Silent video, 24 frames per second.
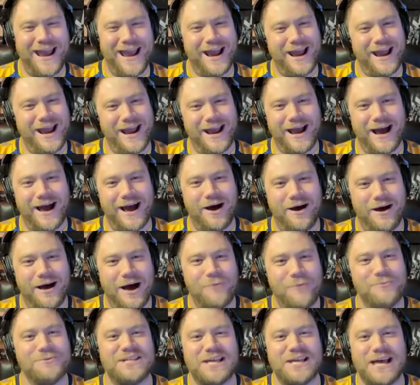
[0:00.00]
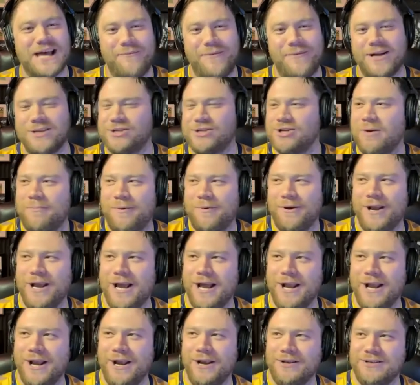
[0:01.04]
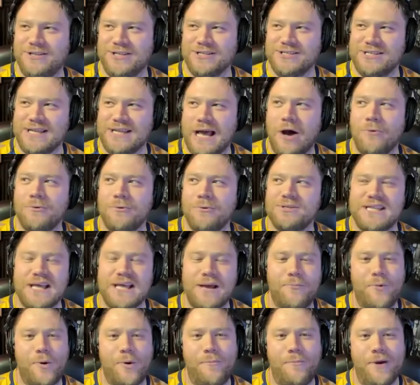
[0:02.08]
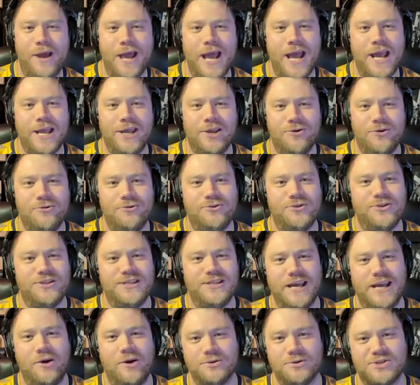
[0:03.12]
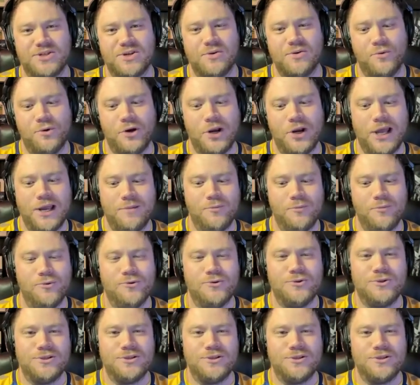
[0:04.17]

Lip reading: How was that matchup, and how does that prepare you to take on someone like Moose?